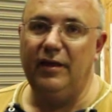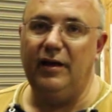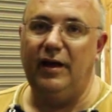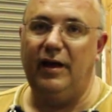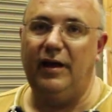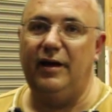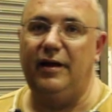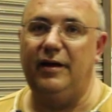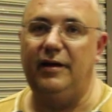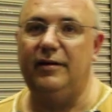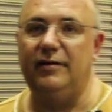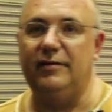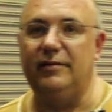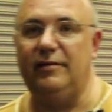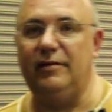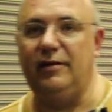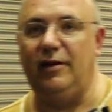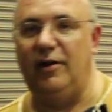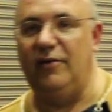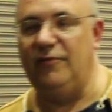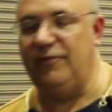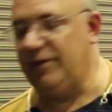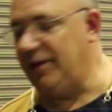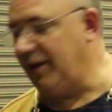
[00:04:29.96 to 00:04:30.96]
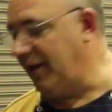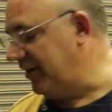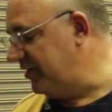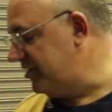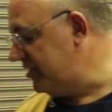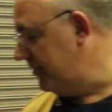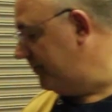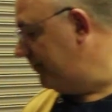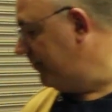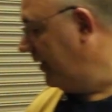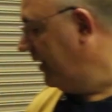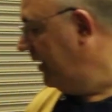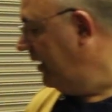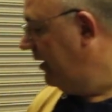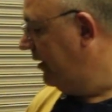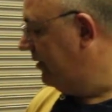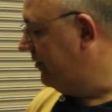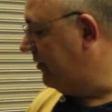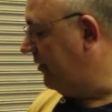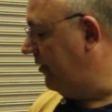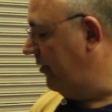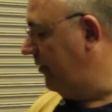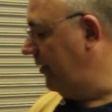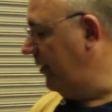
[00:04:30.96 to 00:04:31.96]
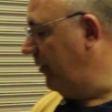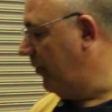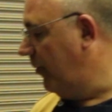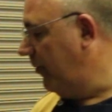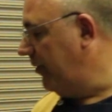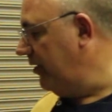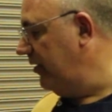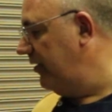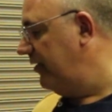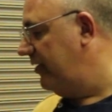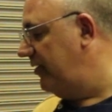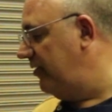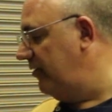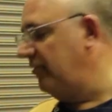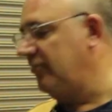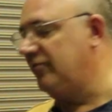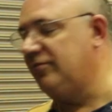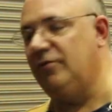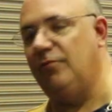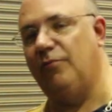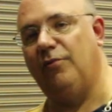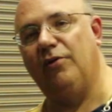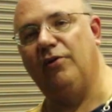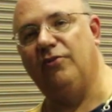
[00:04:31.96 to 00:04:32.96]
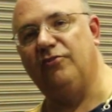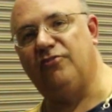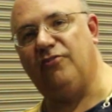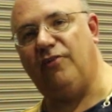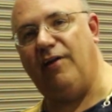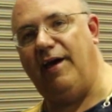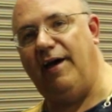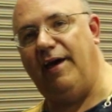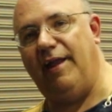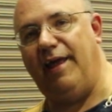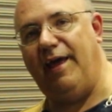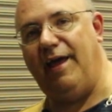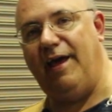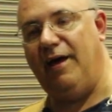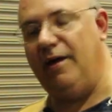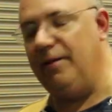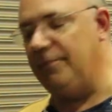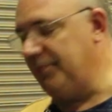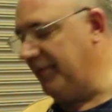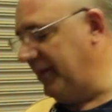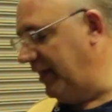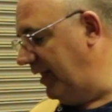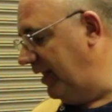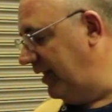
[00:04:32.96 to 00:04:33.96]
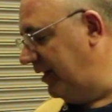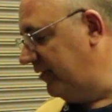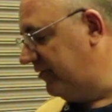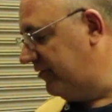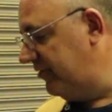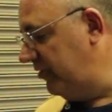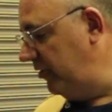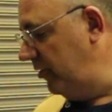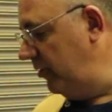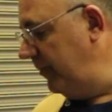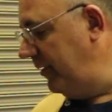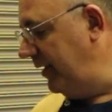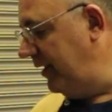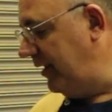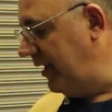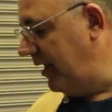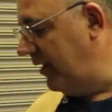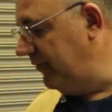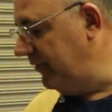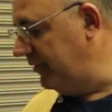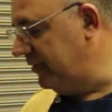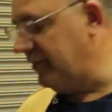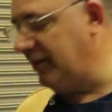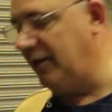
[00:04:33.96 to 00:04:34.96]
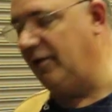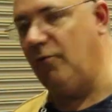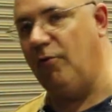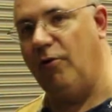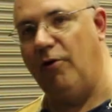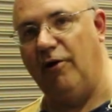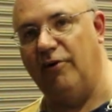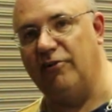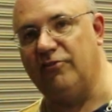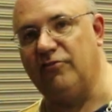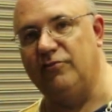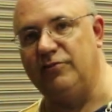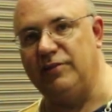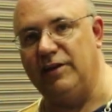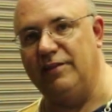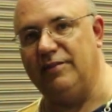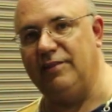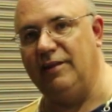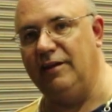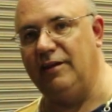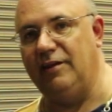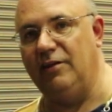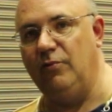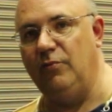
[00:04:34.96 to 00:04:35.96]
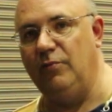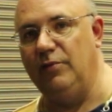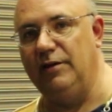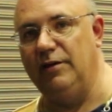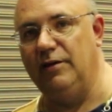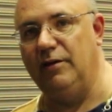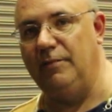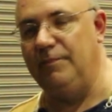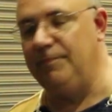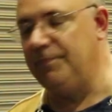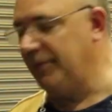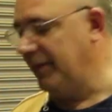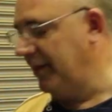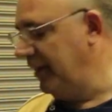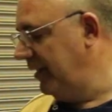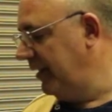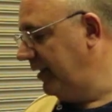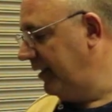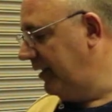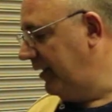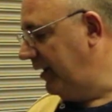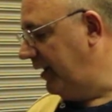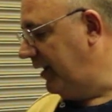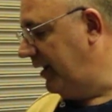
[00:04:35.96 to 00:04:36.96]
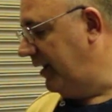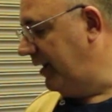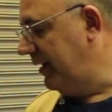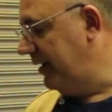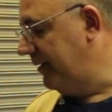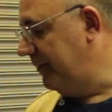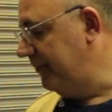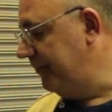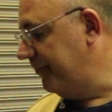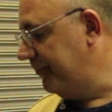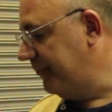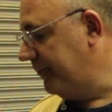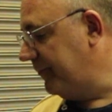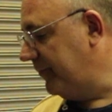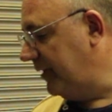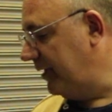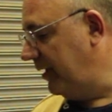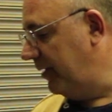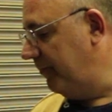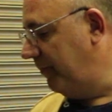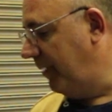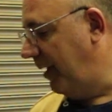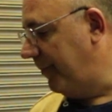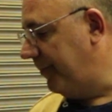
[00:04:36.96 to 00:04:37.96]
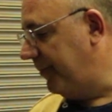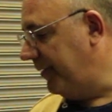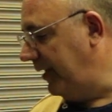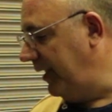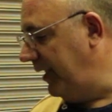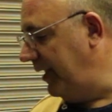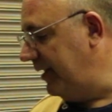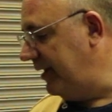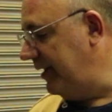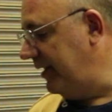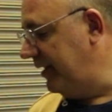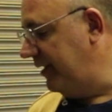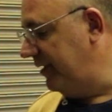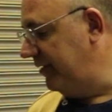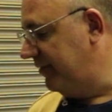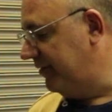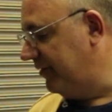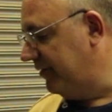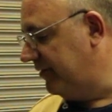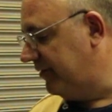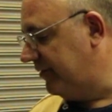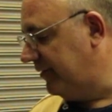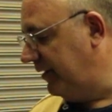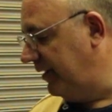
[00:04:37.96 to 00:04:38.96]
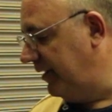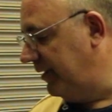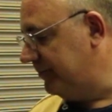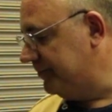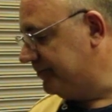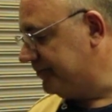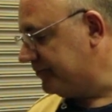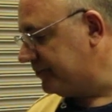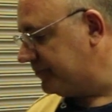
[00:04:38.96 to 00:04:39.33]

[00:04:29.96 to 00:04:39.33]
Uh, clarification. So anyway, we're going to use it. We're going to try it out, and assuming everything works, which I think it will, um, my plan is is that